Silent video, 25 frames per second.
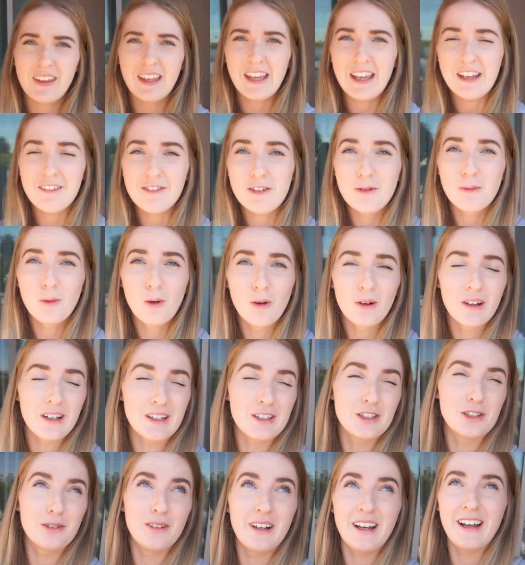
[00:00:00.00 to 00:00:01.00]
even
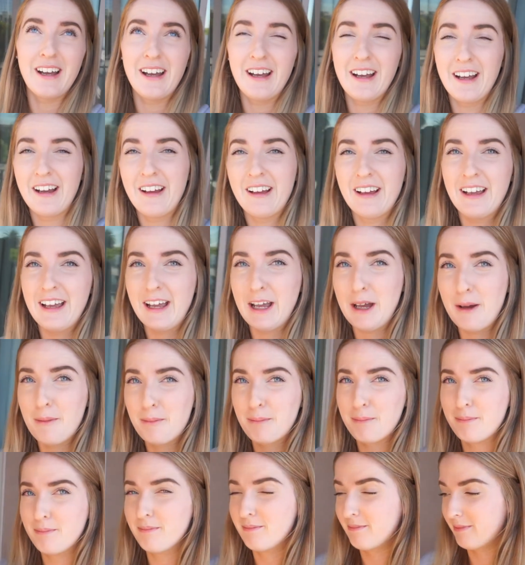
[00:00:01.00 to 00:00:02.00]
walking to our
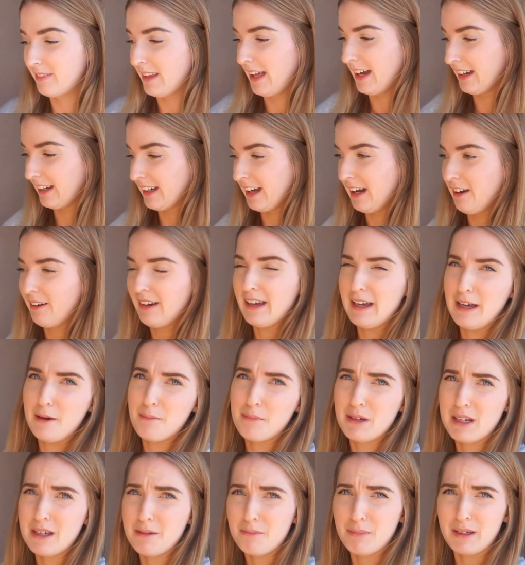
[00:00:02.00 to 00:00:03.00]

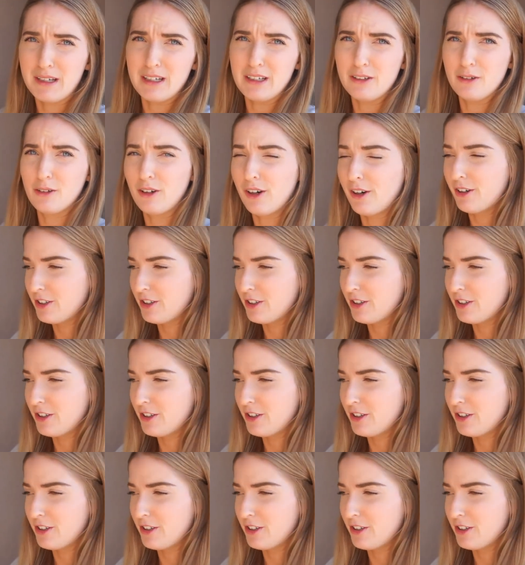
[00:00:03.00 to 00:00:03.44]
Airbnb or